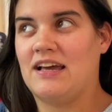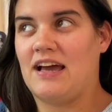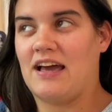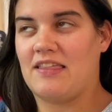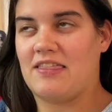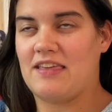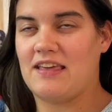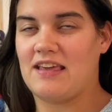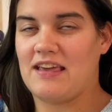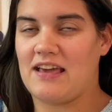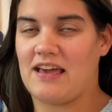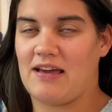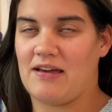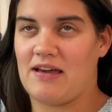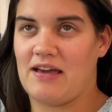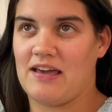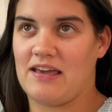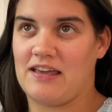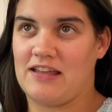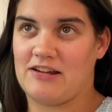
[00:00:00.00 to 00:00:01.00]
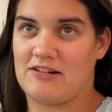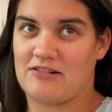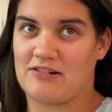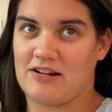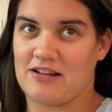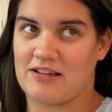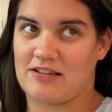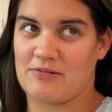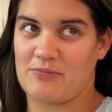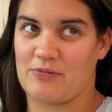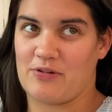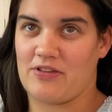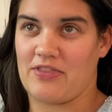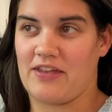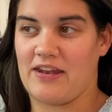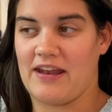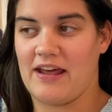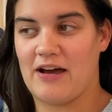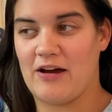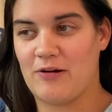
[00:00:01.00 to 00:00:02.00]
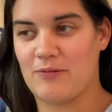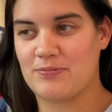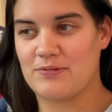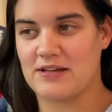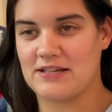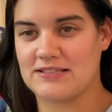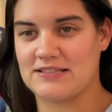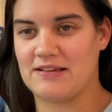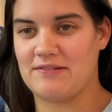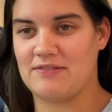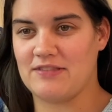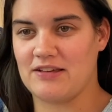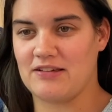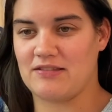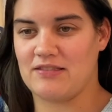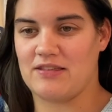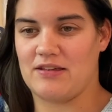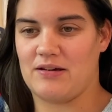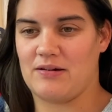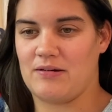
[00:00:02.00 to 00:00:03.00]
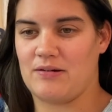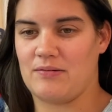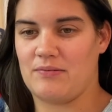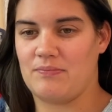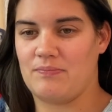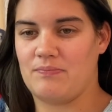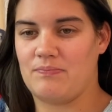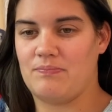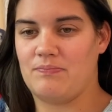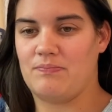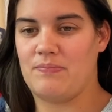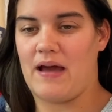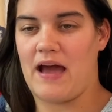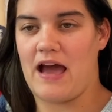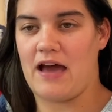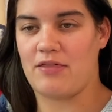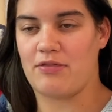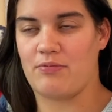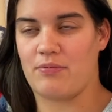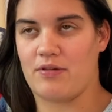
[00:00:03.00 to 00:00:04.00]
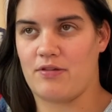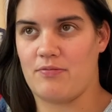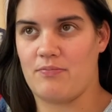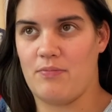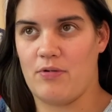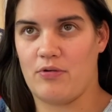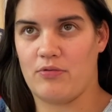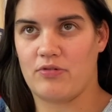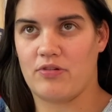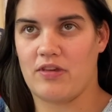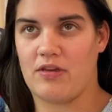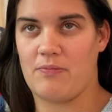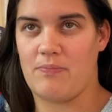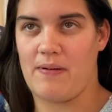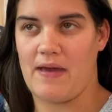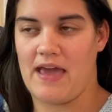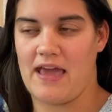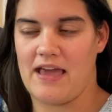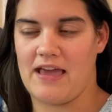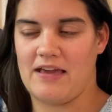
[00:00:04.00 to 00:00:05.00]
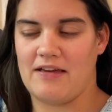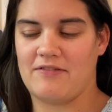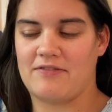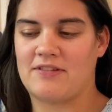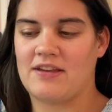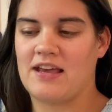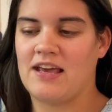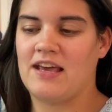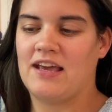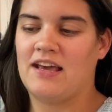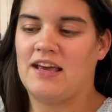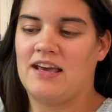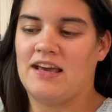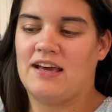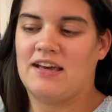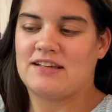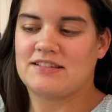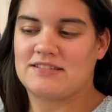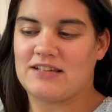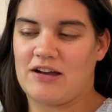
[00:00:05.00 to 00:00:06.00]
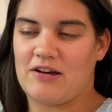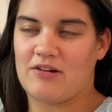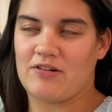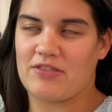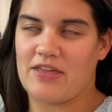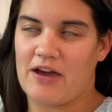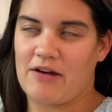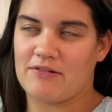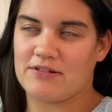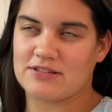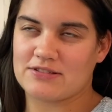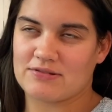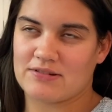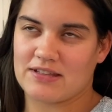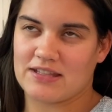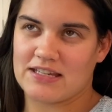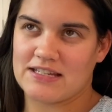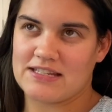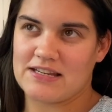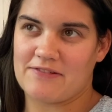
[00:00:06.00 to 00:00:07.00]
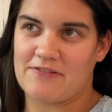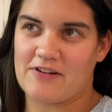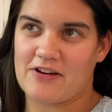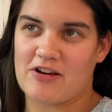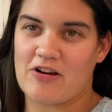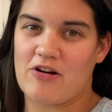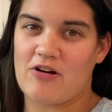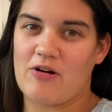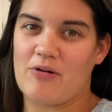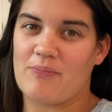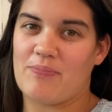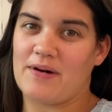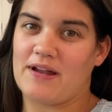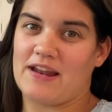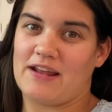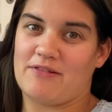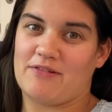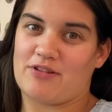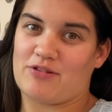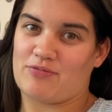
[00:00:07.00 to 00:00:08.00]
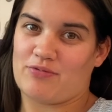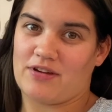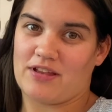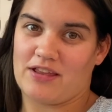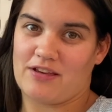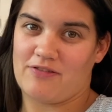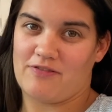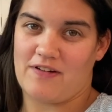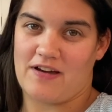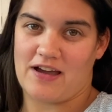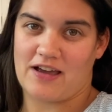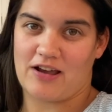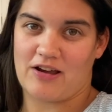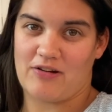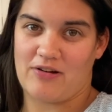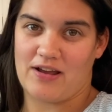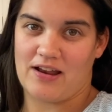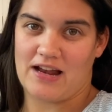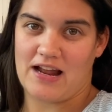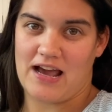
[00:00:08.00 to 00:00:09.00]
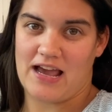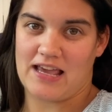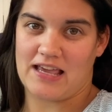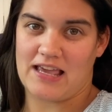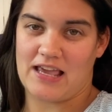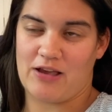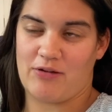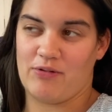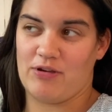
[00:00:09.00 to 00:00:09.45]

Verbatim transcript: I think it hindered us more than helped us, even though the path was mostly paved. So that was really difficult, but it was really fun going hiking.